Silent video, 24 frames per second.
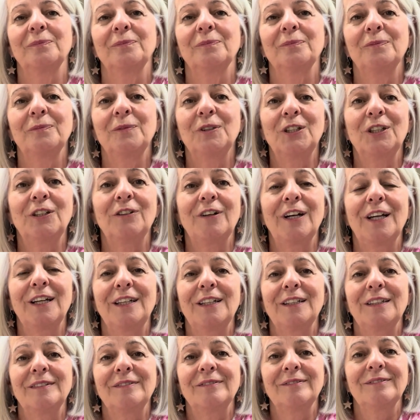what do you
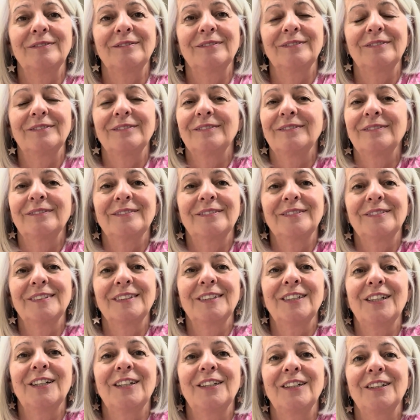reckon?
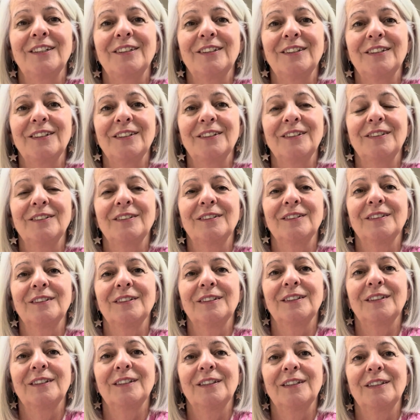I don't know.
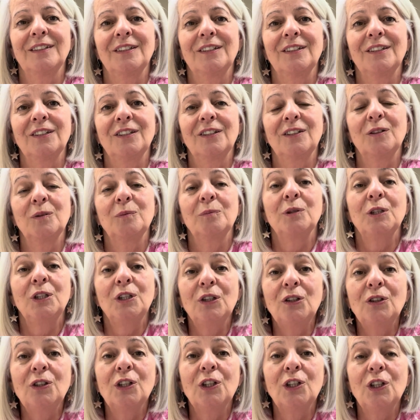But
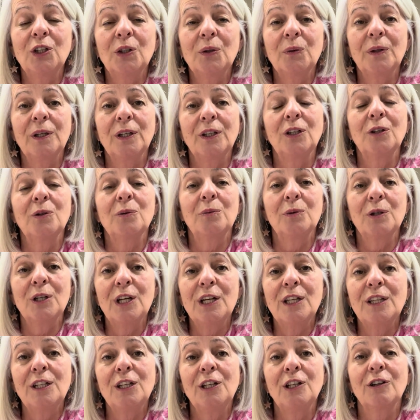you can do it. You're
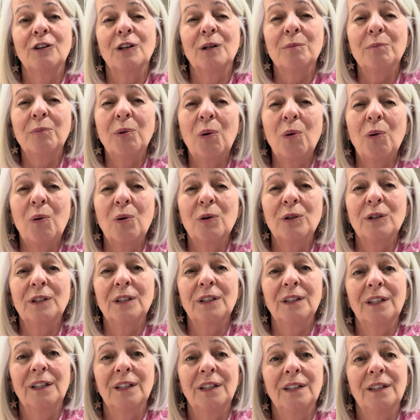worthy, you're important,
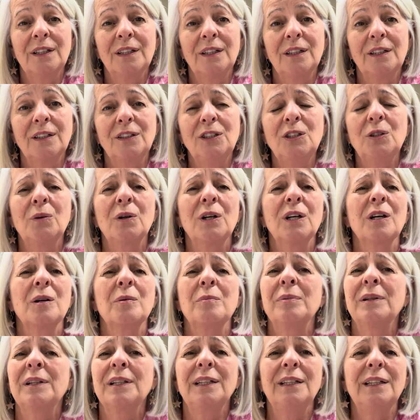you are
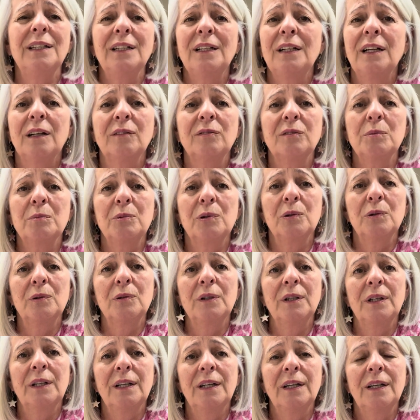completely lovable.
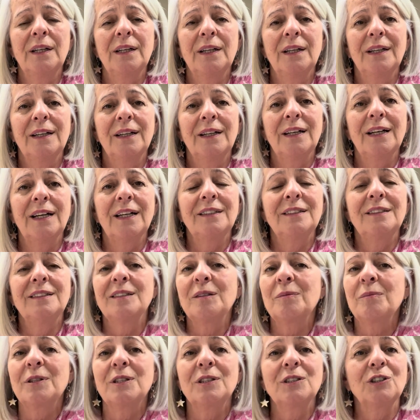And
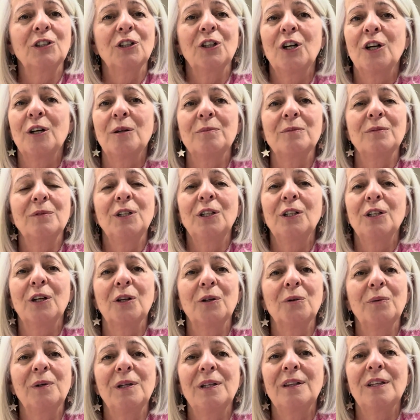some of the time,
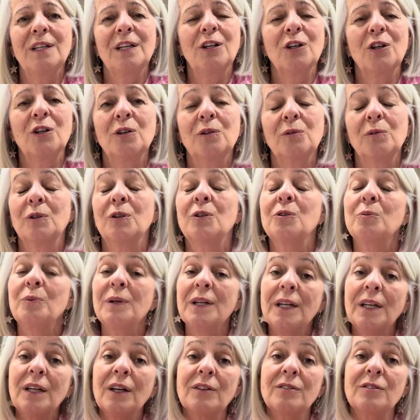we think, because we're
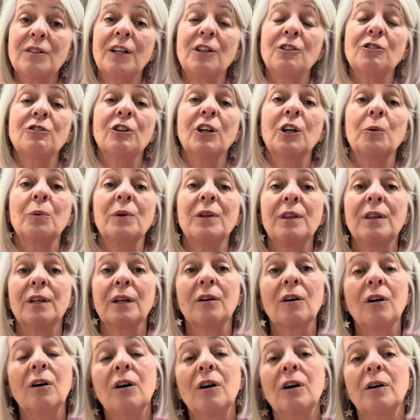egocentric, we think,
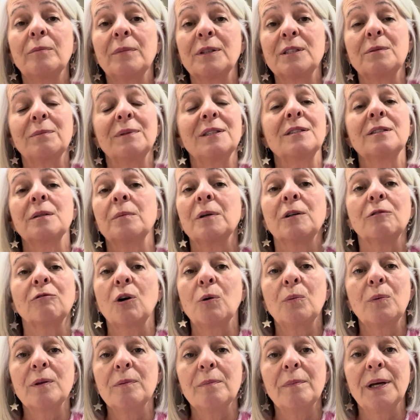must have been something wrong
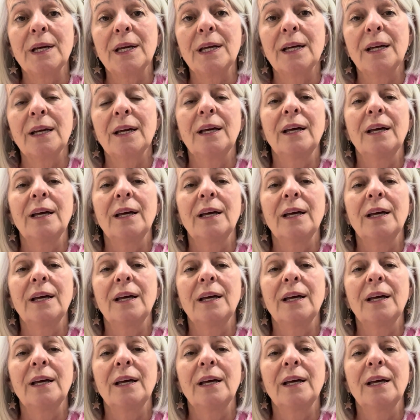with me.